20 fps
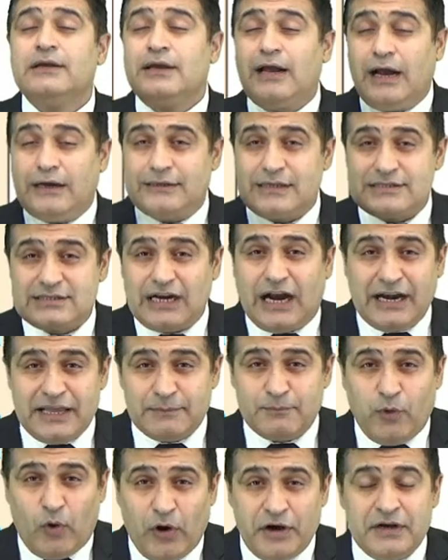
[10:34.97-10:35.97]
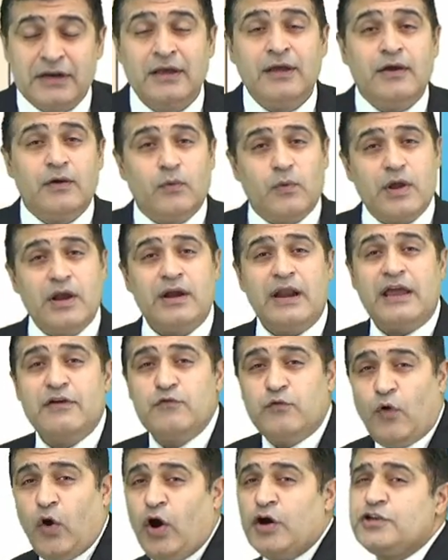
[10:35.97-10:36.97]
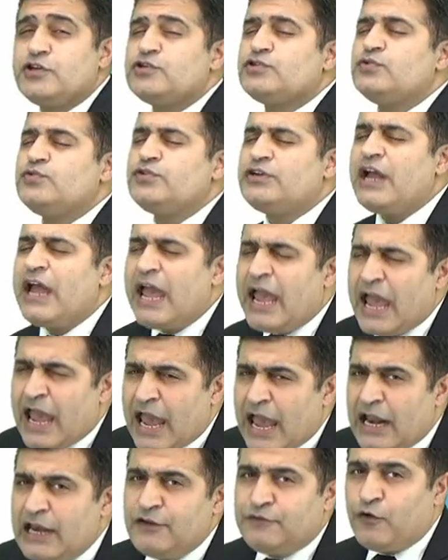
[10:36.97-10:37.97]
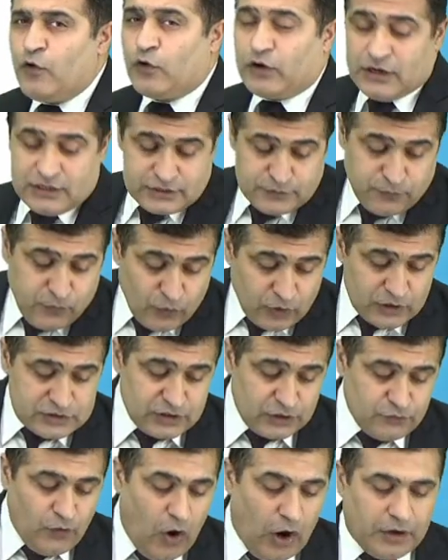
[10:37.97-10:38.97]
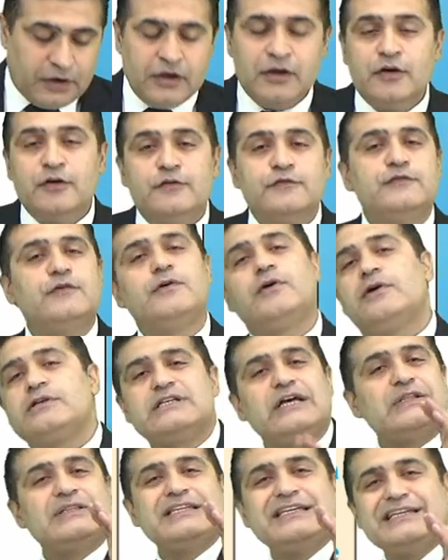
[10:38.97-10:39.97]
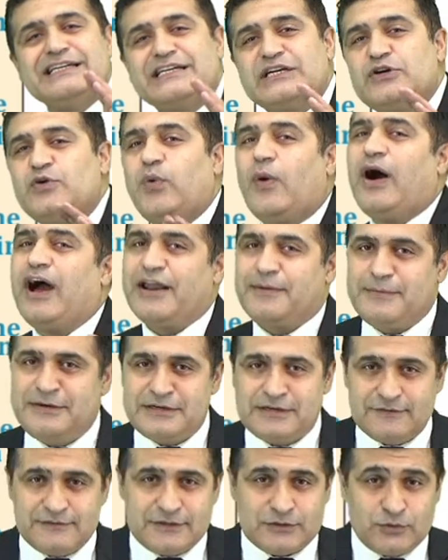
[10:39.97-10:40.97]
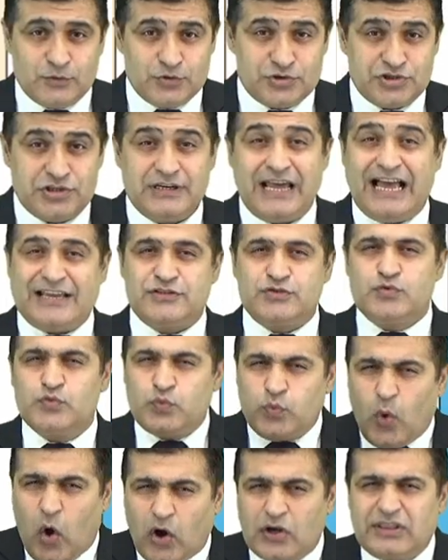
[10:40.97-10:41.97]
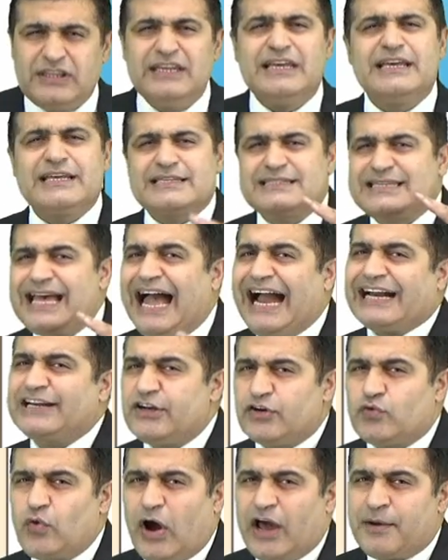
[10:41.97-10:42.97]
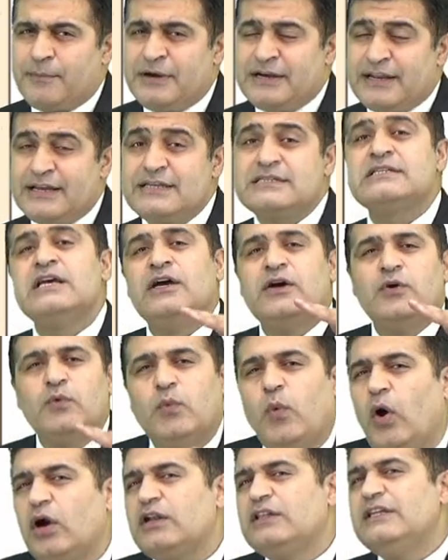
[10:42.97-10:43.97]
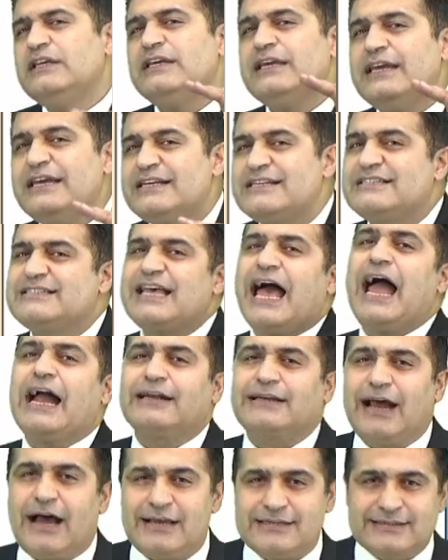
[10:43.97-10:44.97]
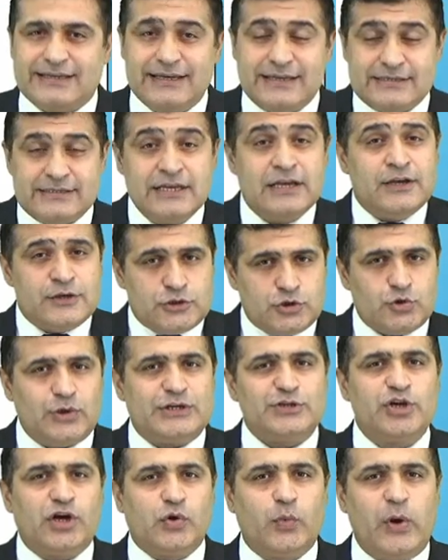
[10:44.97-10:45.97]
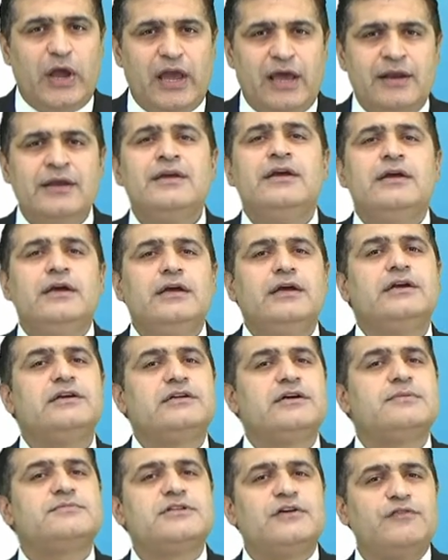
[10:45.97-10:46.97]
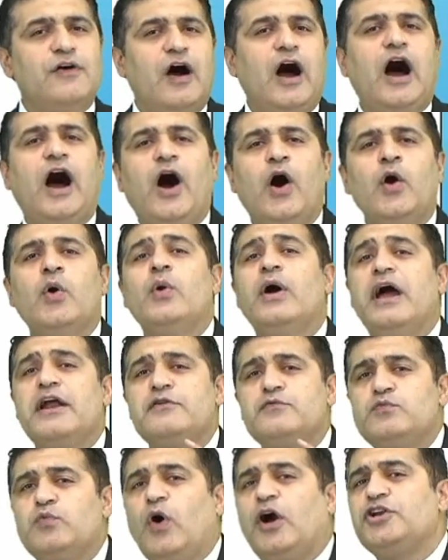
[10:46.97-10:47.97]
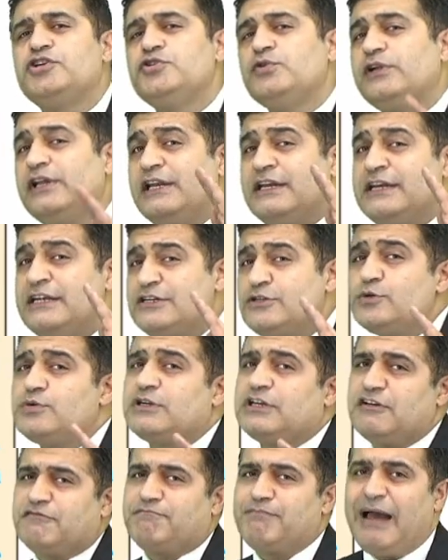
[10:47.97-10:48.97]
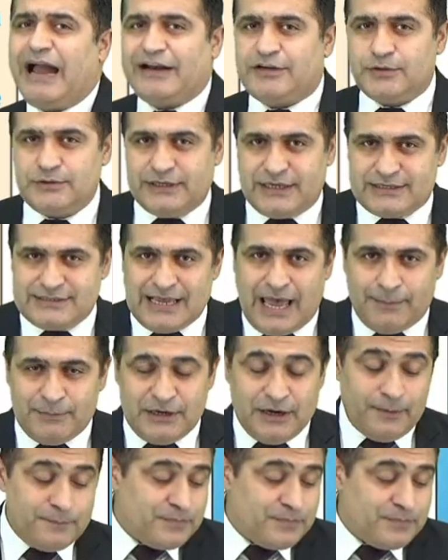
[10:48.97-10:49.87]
and the starting point wherein I want you to really focus. Focus on what? Focus on the requirement of the question as to what the exact requirement is, what the exact ask is, so that you're aware in terms of how and what you really need to give back to the examiner.